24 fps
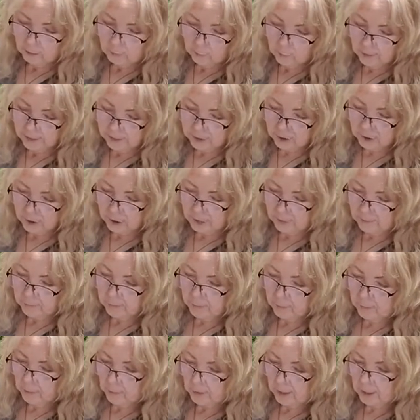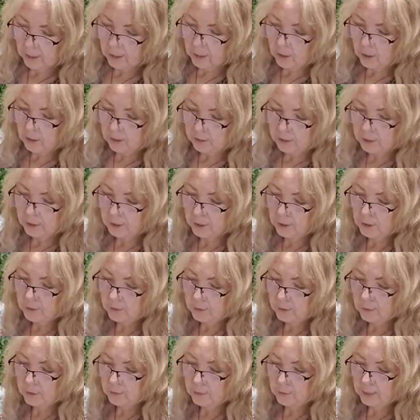which I've been working on
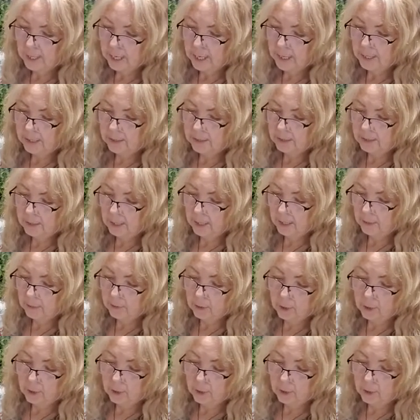too, and